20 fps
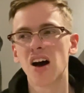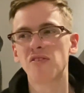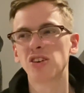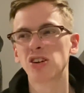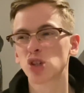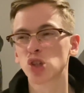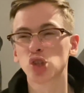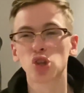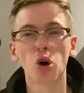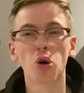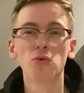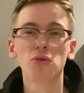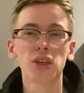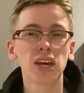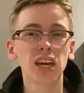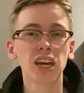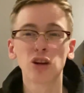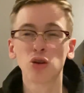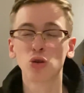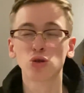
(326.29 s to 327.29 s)
I just don't think
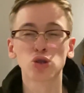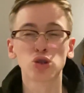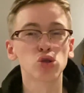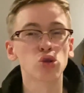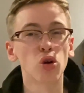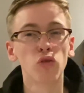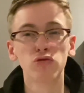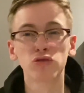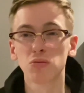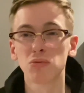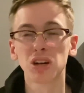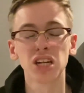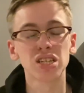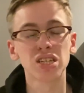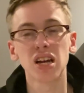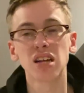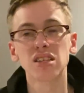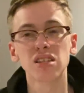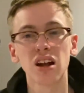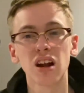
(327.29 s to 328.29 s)
he looks as comfortable at
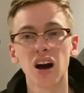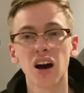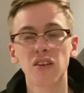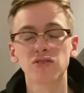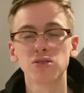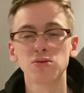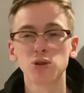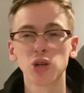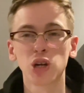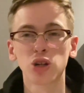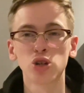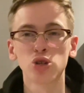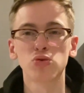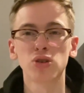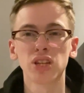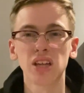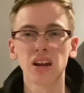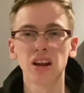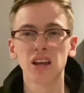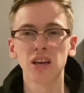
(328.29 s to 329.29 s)
centre half, to be honest with
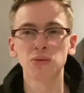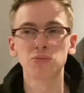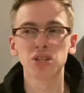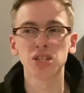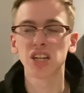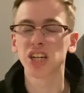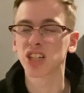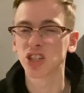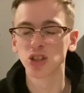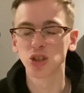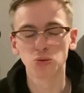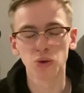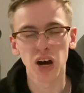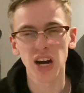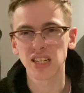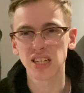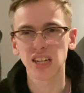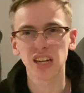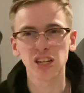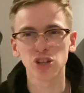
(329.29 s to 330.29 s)
you. I think positional wise
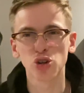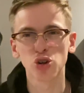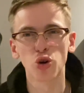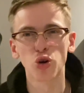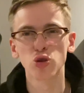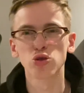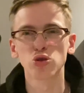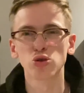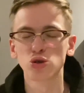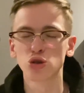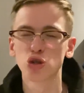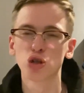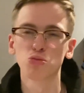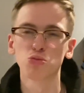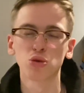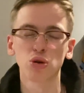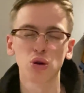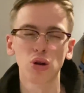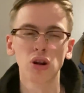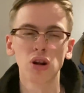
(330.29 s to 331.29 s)
he gets caught under the
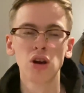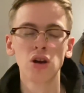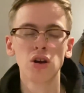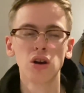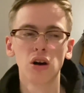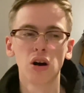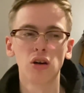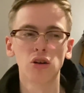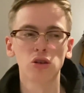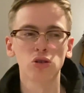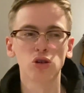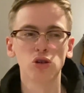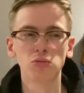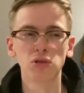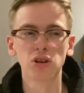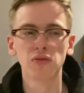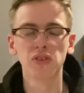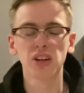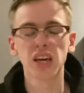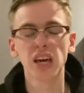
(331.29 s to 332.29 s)
ball on a couple
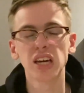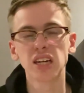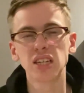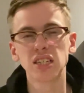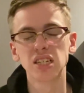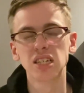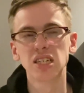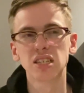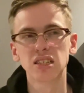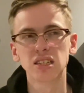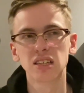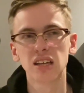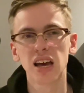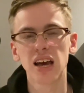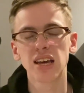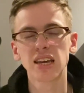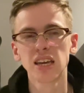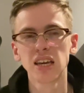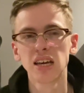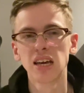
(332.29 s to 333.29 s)
of occasions
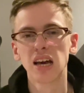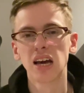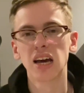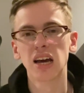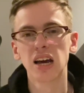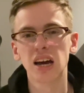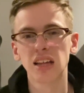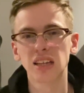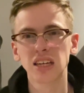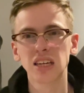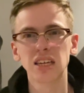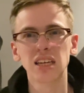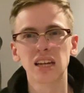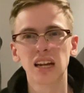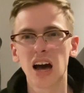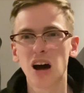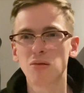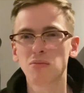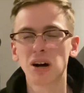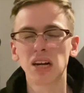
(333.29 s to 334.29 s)
today. I think he
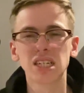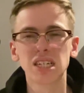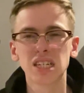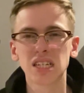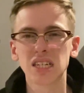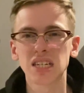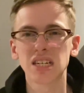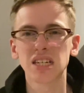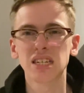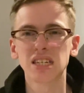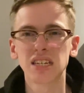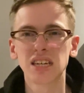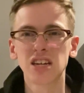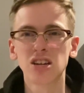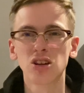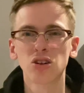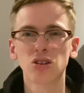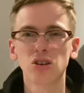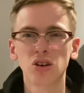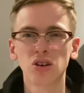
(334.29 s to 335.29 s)
allowed Manchester City in
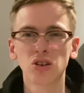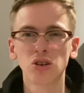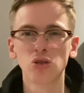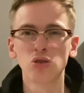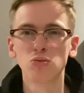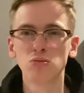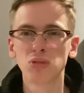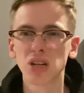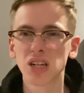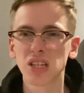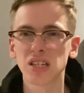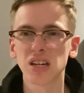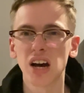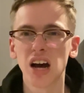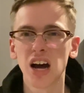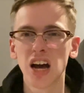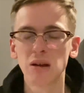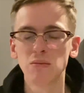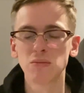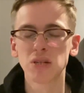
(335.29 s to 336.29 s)
on a number of
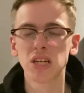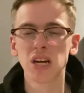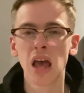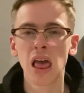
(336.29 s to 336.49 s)
times.